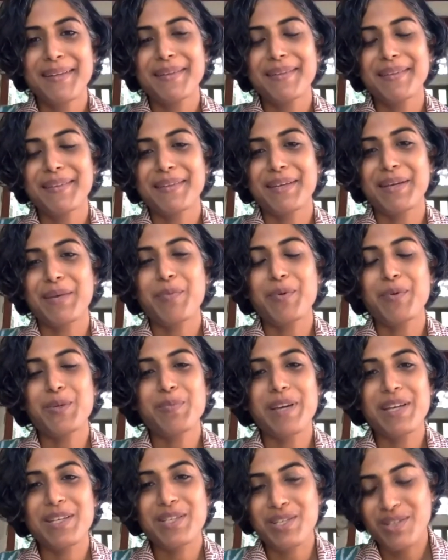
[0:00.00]
Eh, you
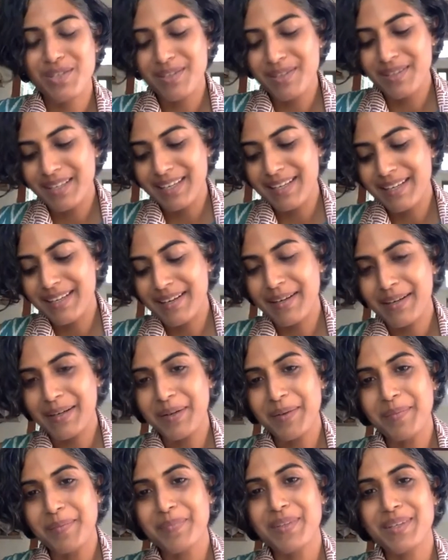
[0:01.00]
mentioned the
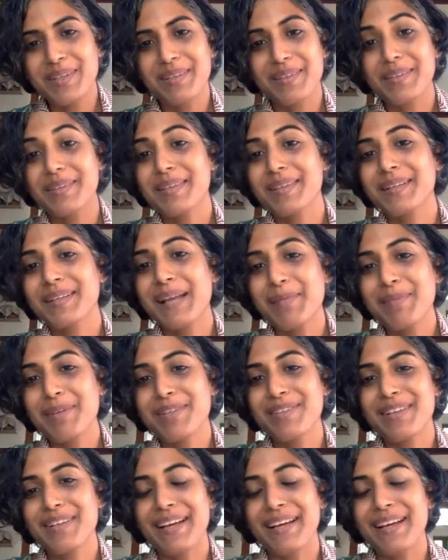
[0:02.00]
uh, the climate
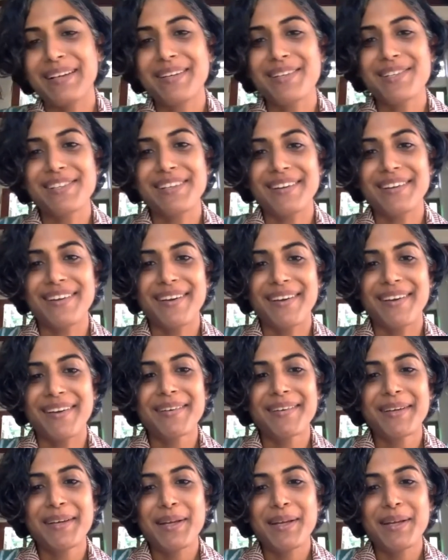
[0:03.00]
rally in Chennai.